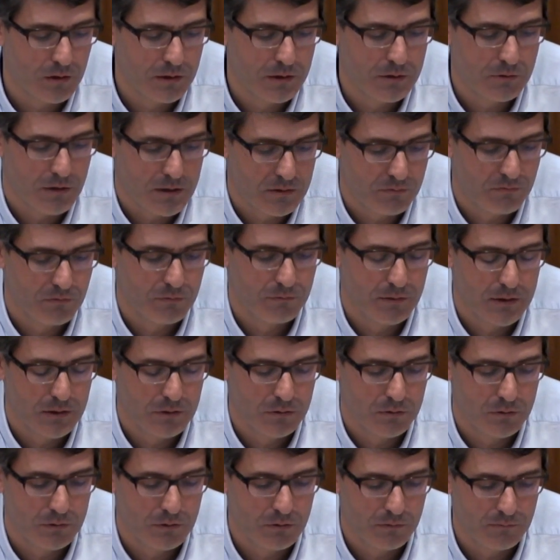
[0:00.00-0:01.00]

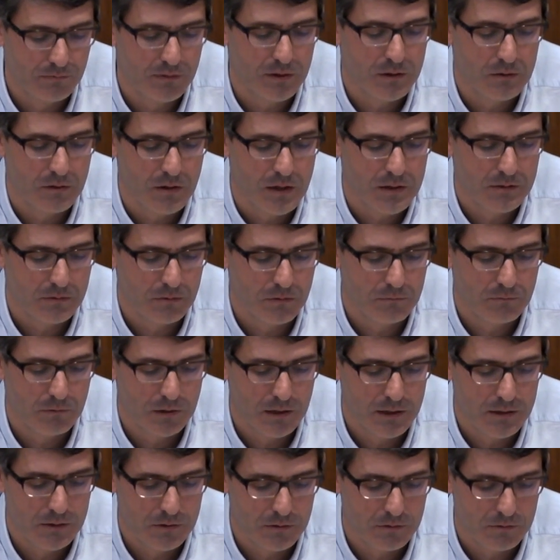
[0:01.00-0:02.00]
transformation of international
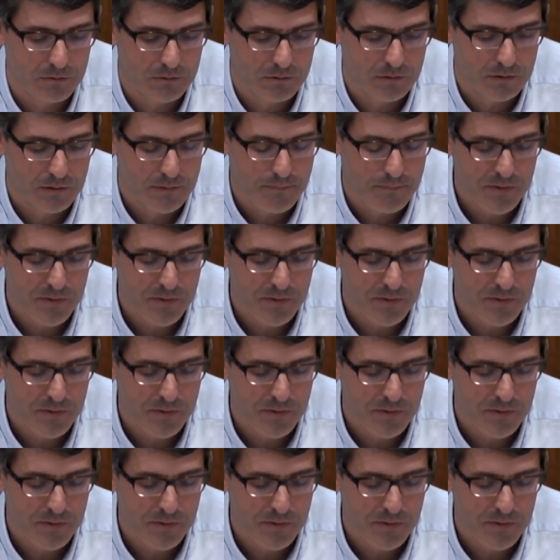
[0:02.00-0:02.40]
relations,